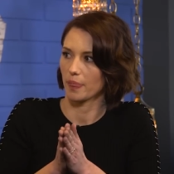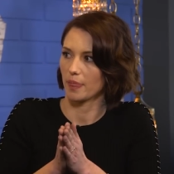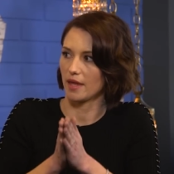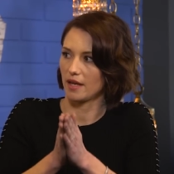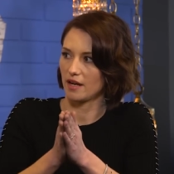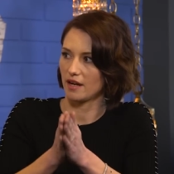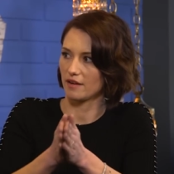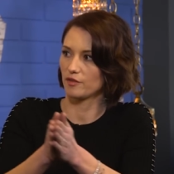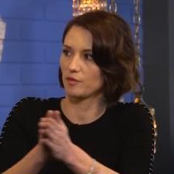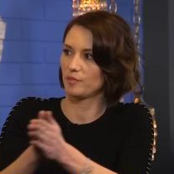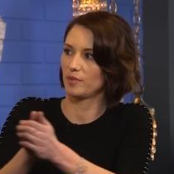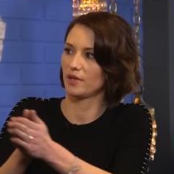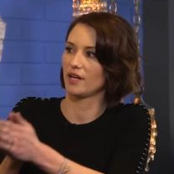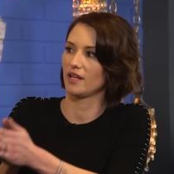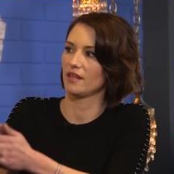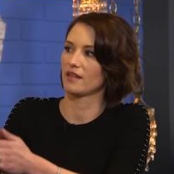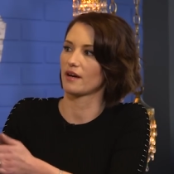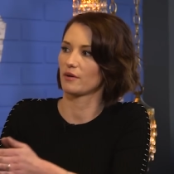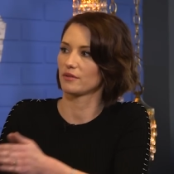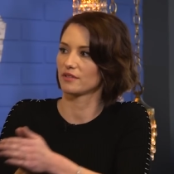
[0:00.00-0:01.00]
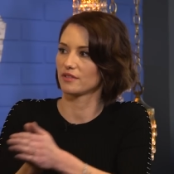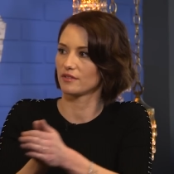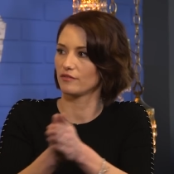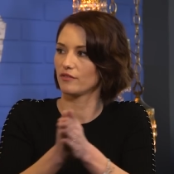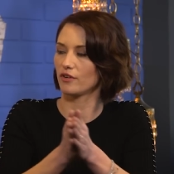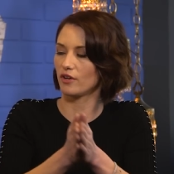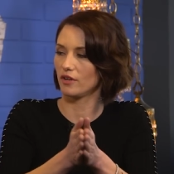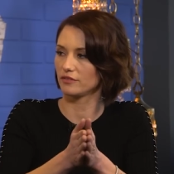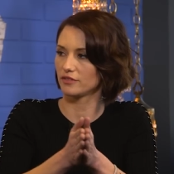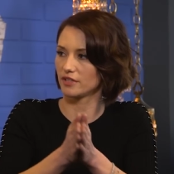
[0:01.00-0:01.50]
That everybody that was
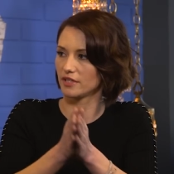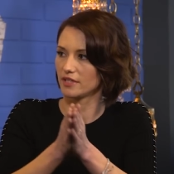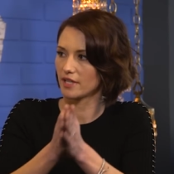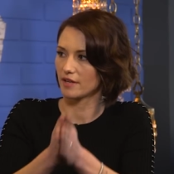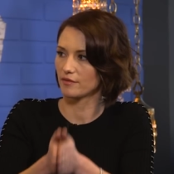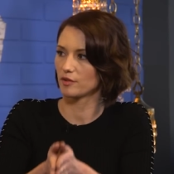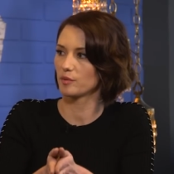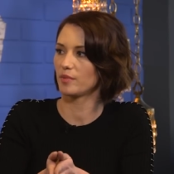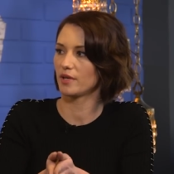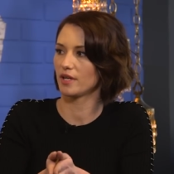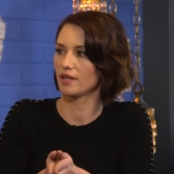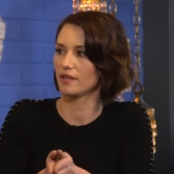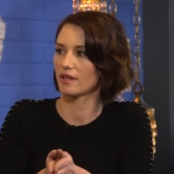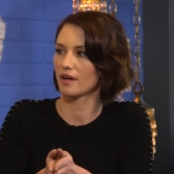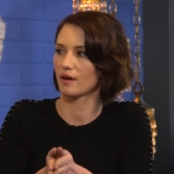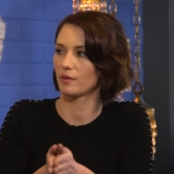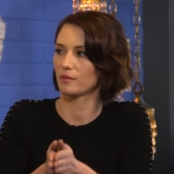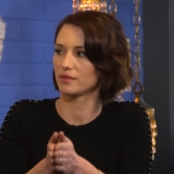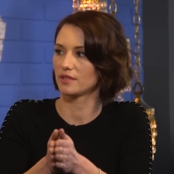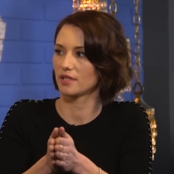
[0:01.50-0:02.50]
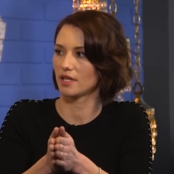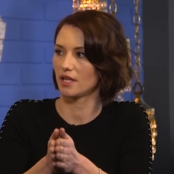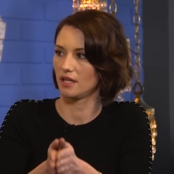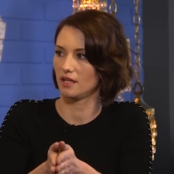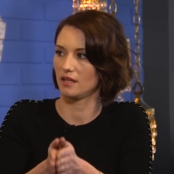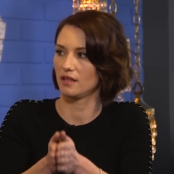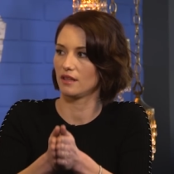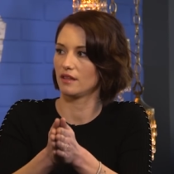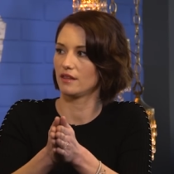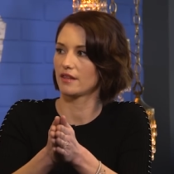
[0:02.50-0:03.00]
involved and everybody that was
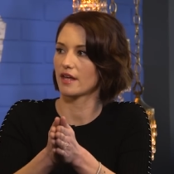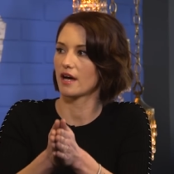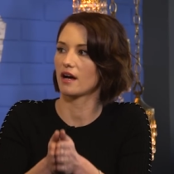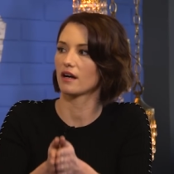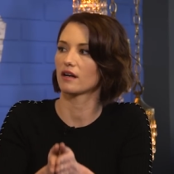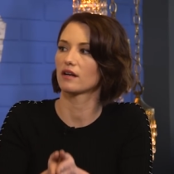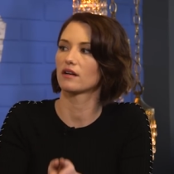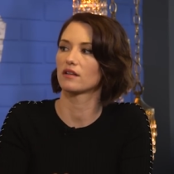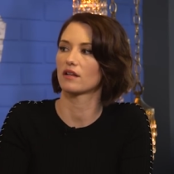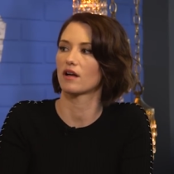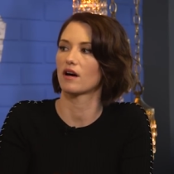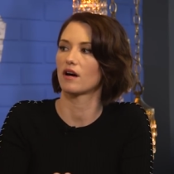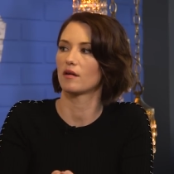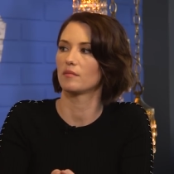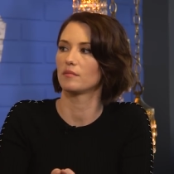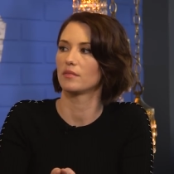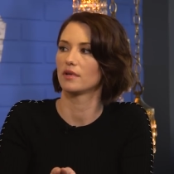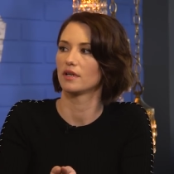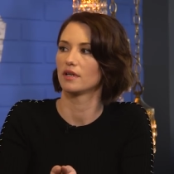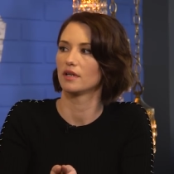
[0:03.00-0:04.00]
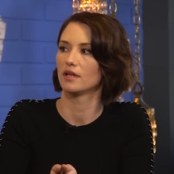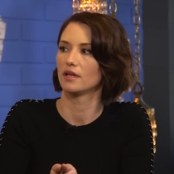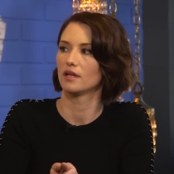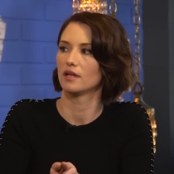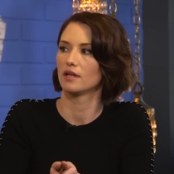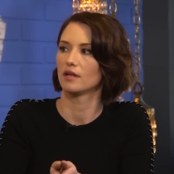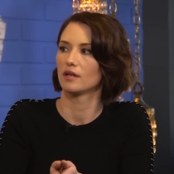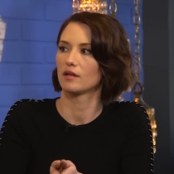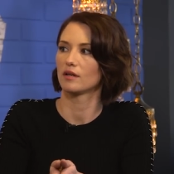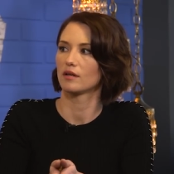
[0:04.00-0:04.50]
in that club
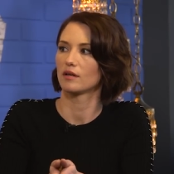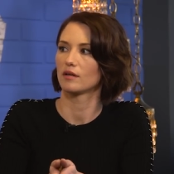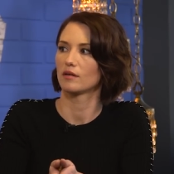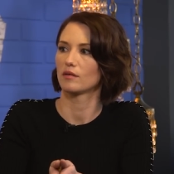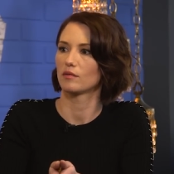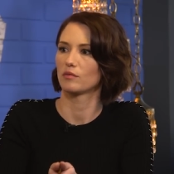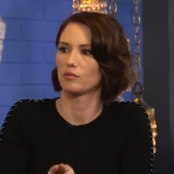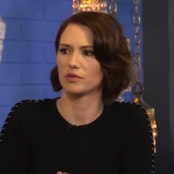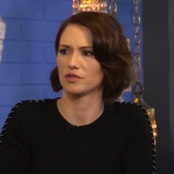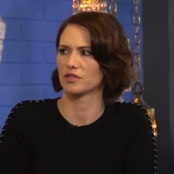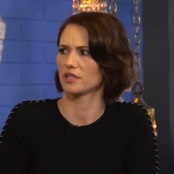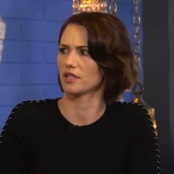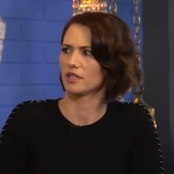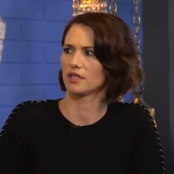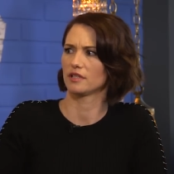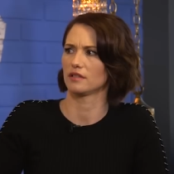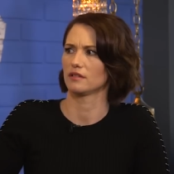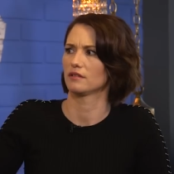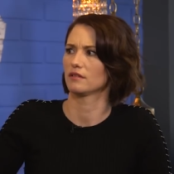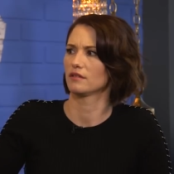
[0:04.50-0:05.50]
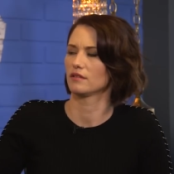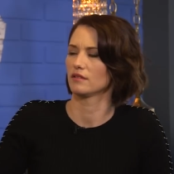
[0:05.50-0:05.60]
who's gonna